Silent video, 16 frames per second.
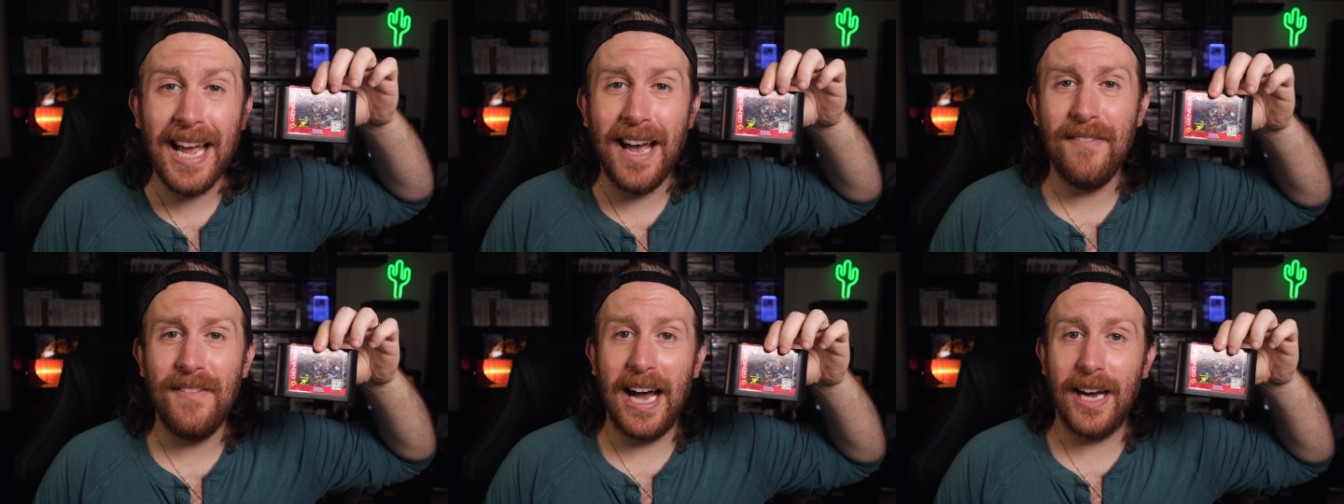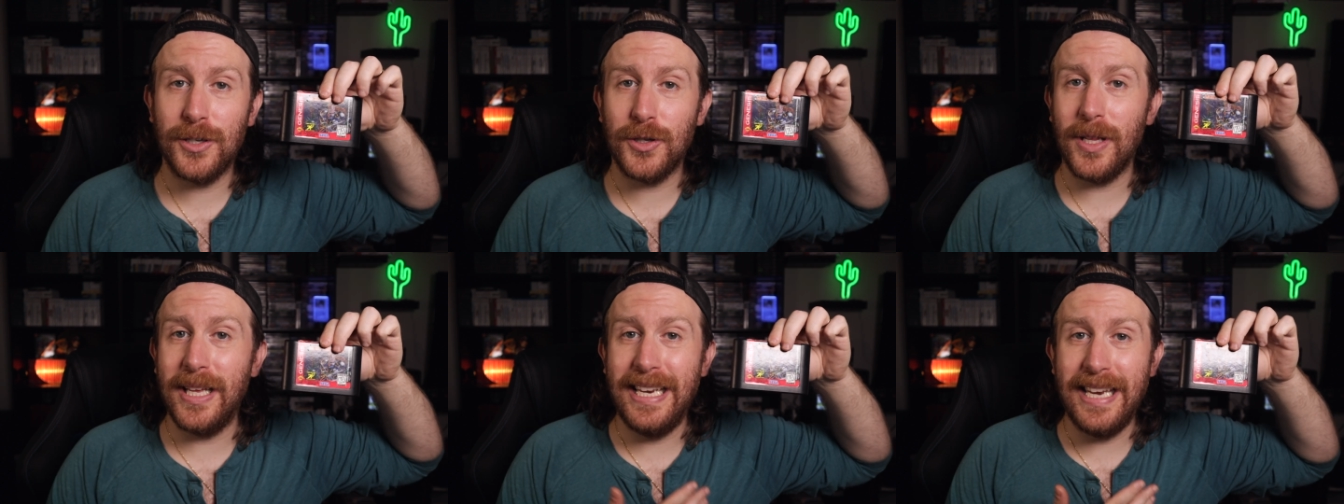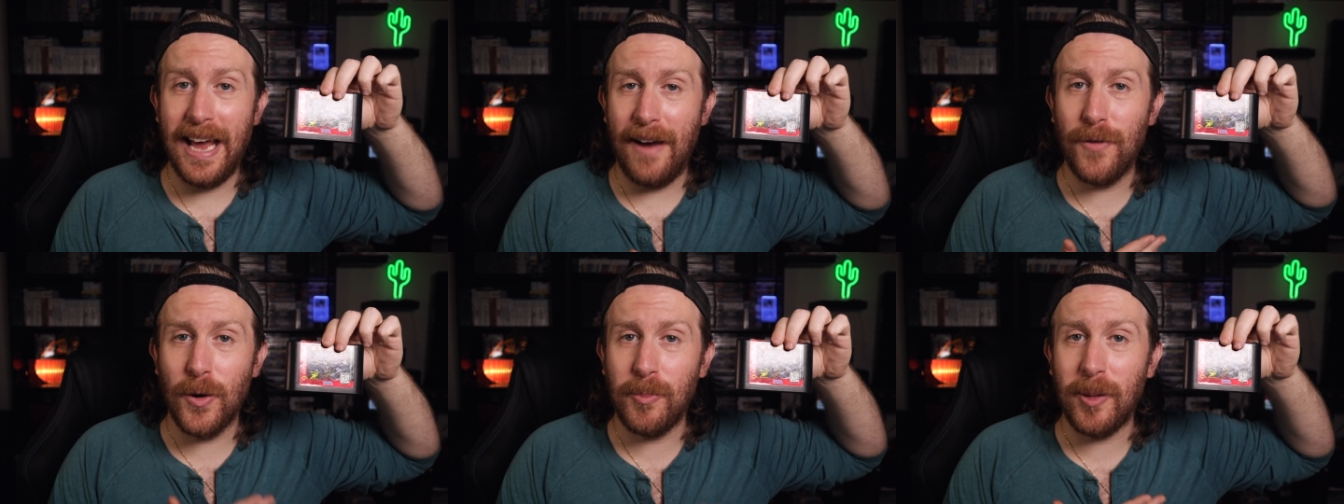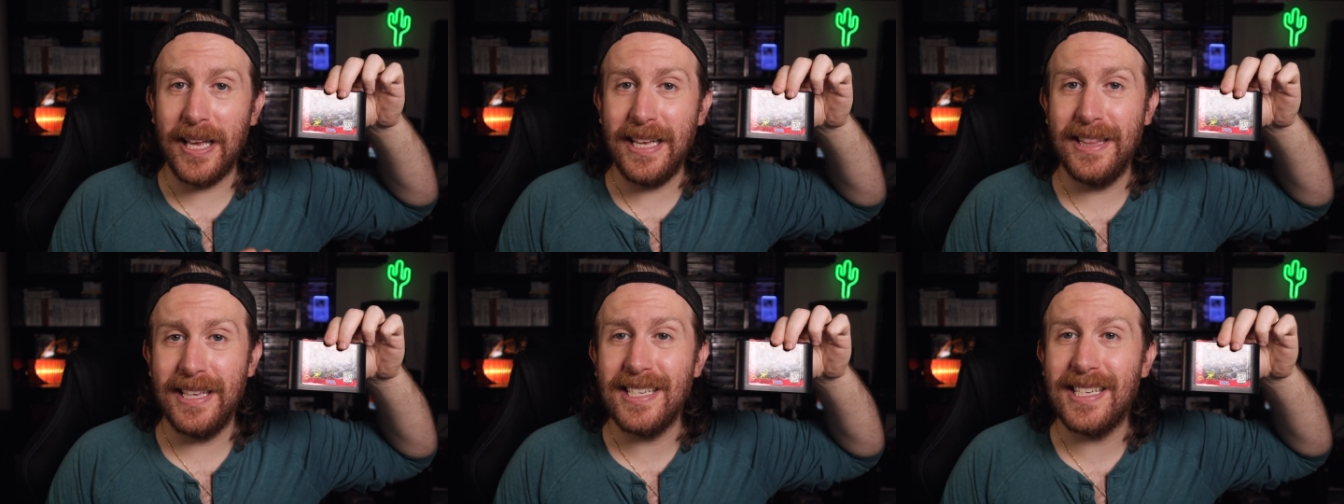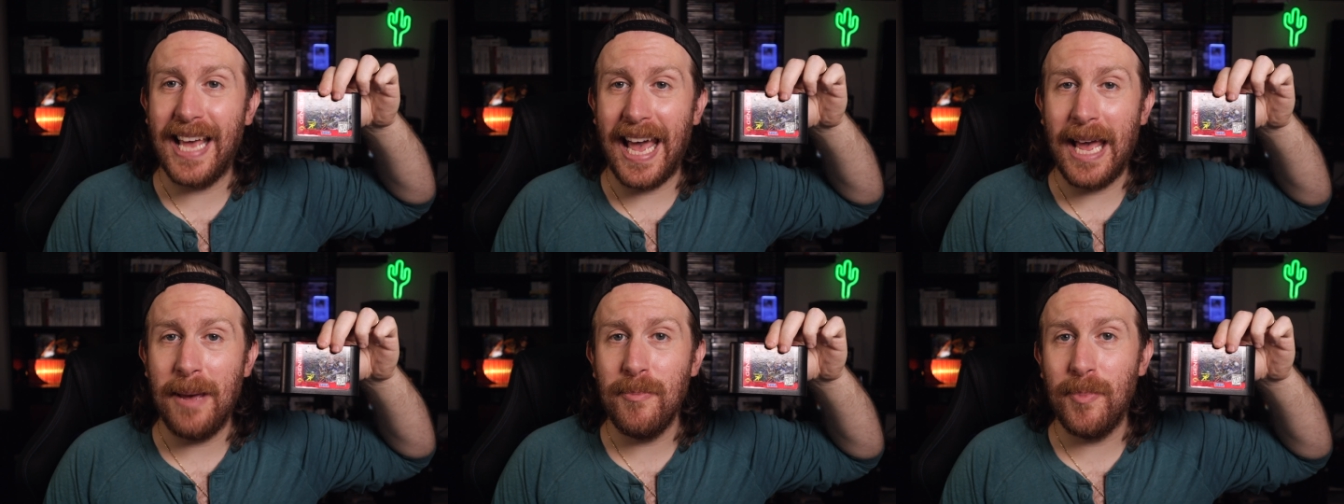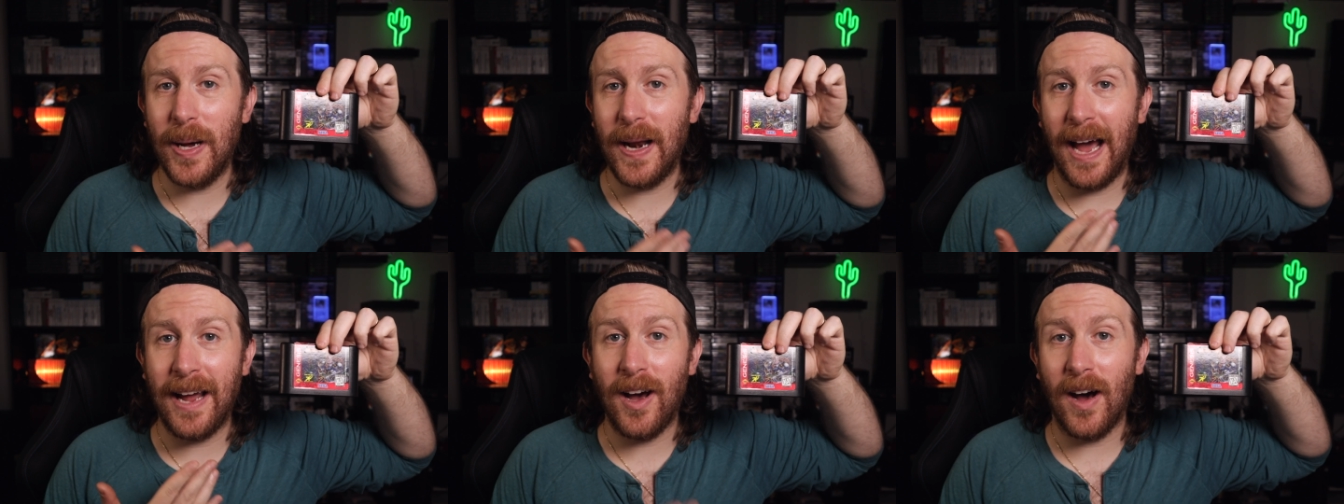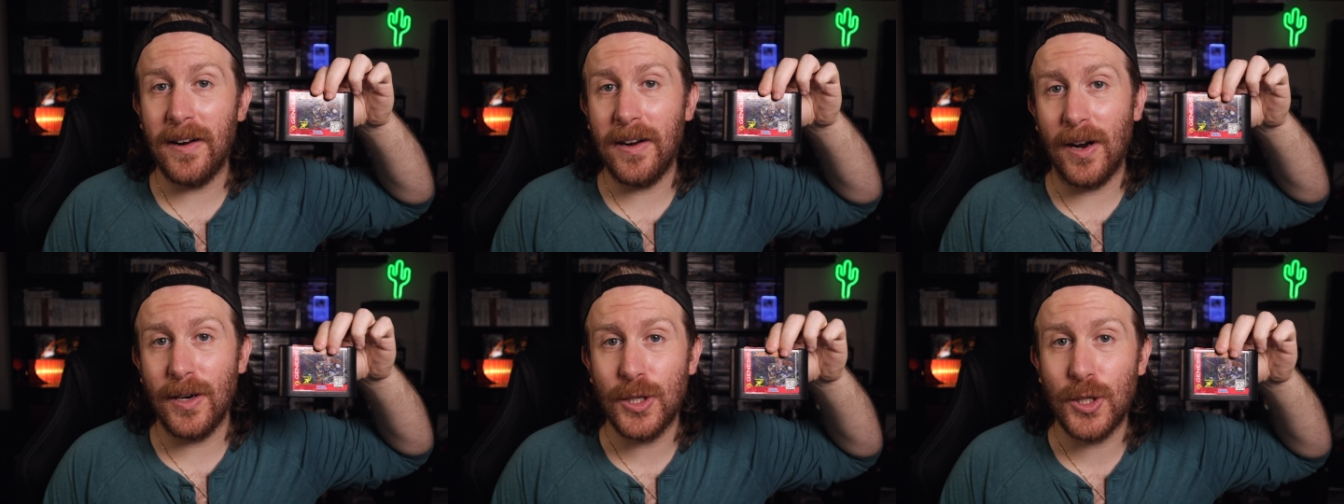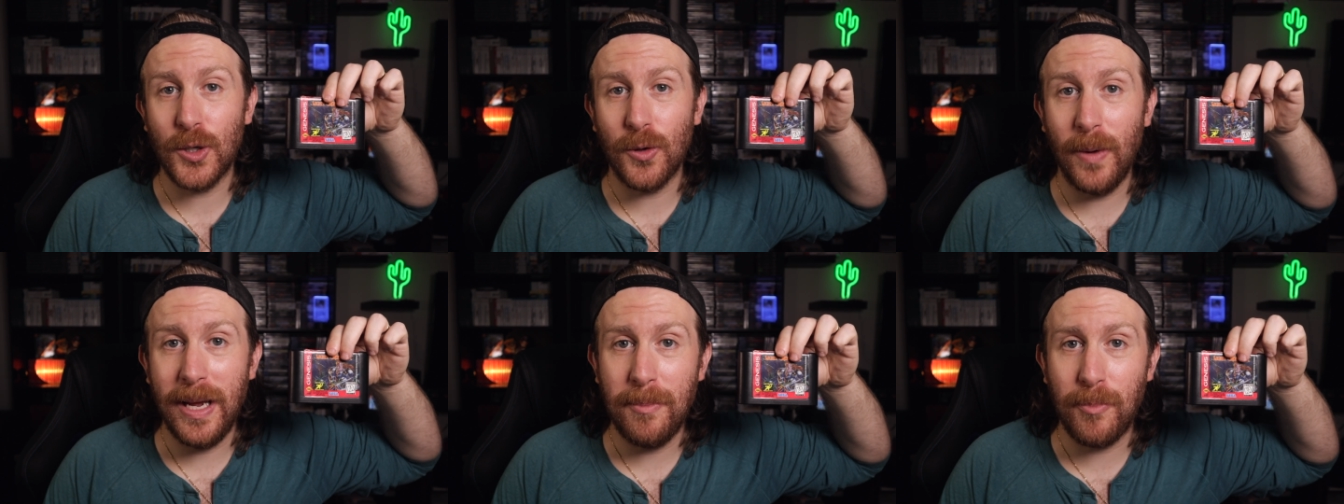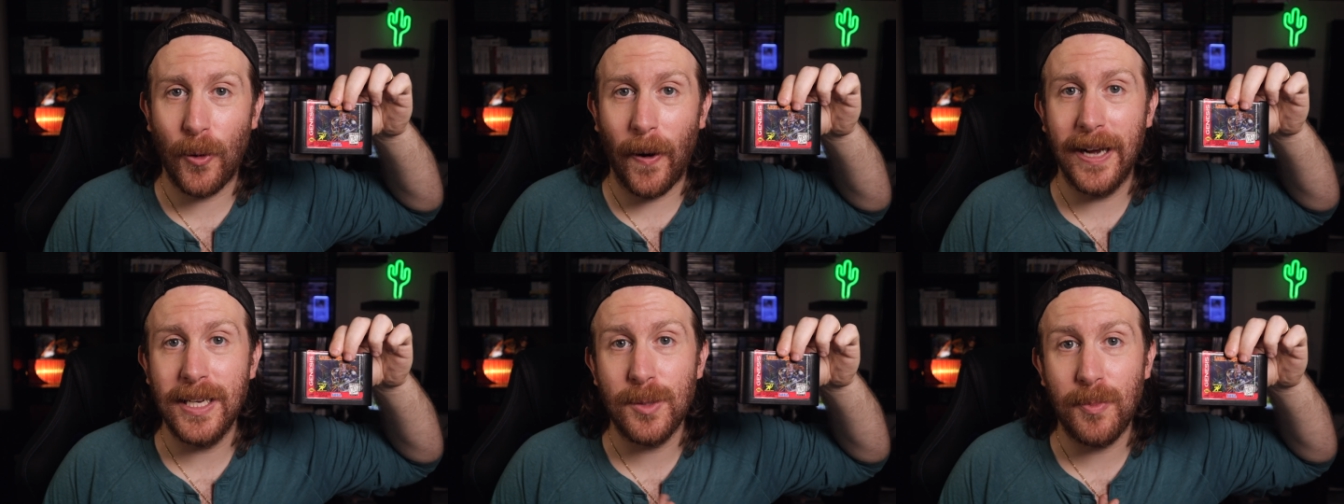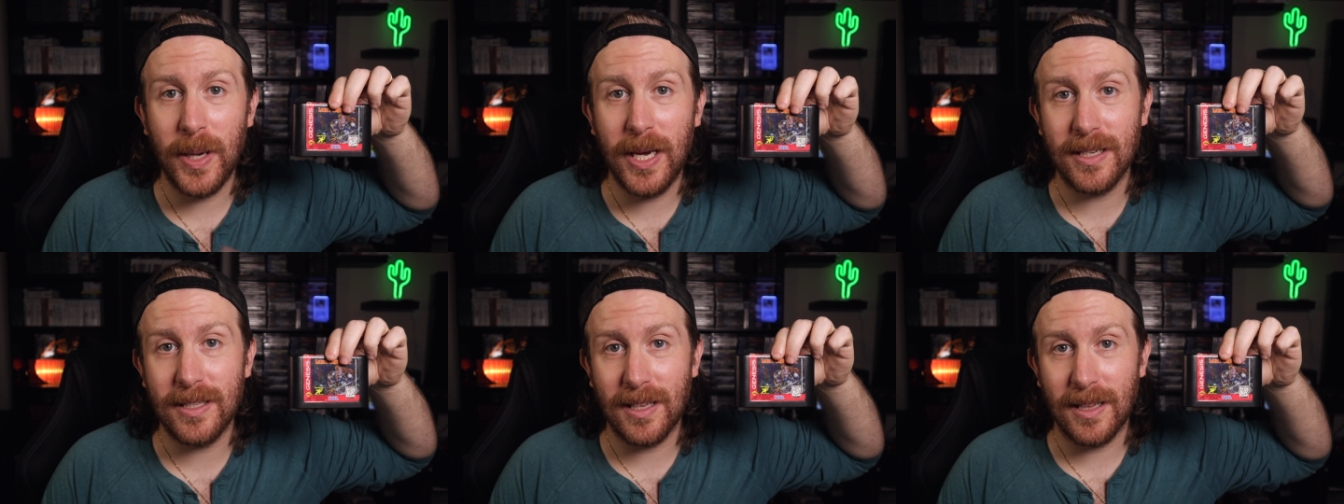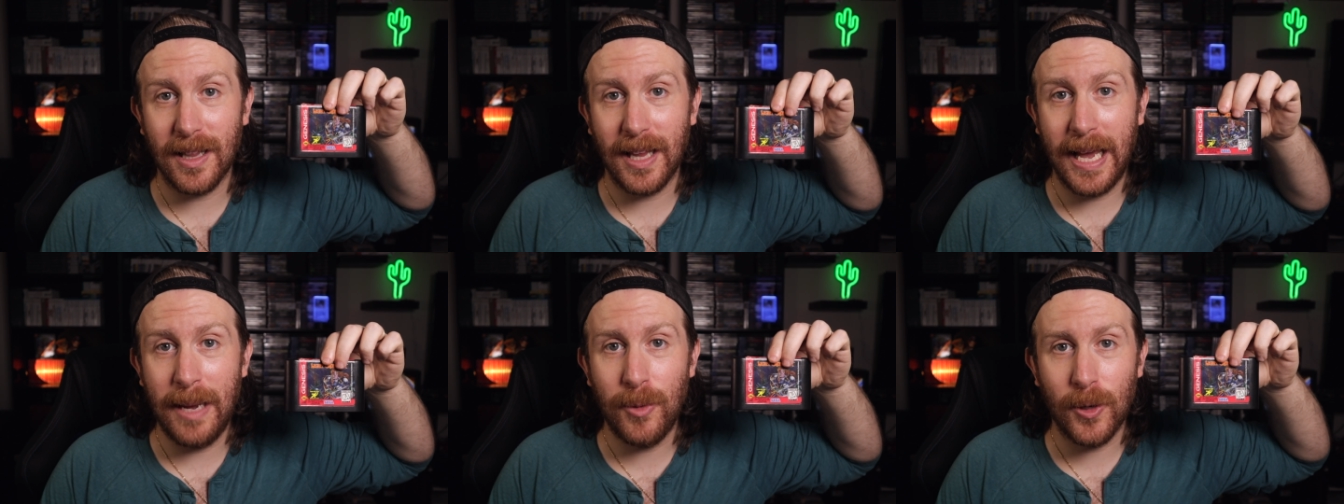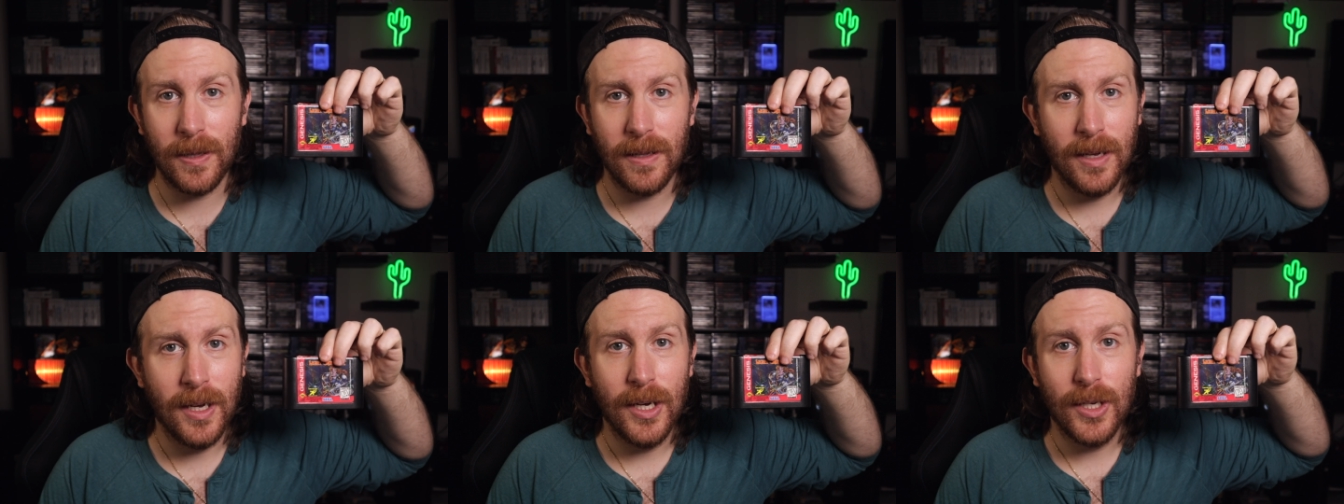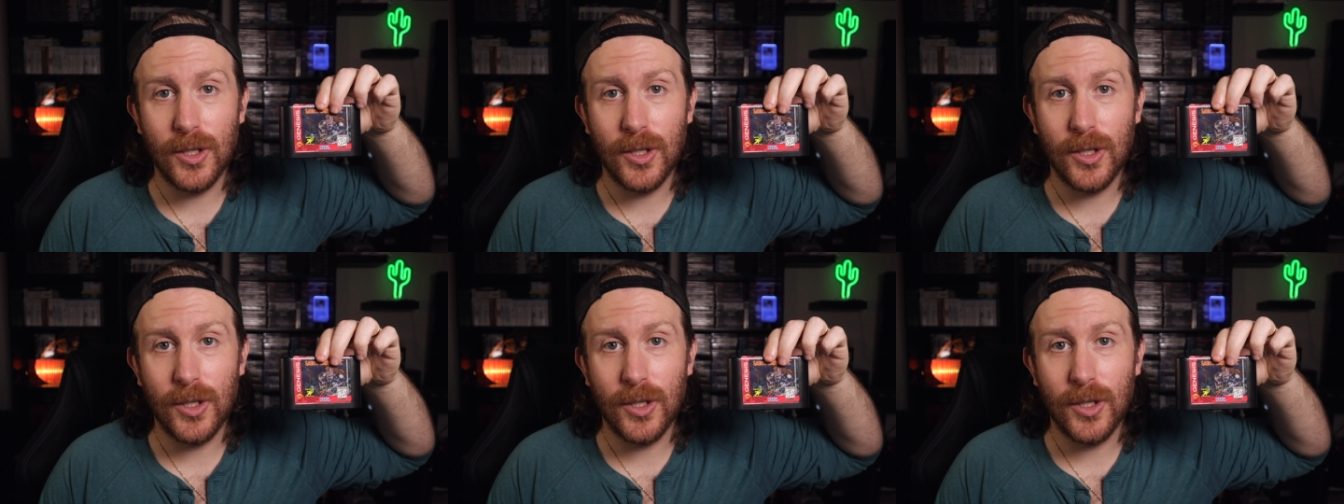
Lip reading: have actually never played this game, but I got it on a sweet price because of the label,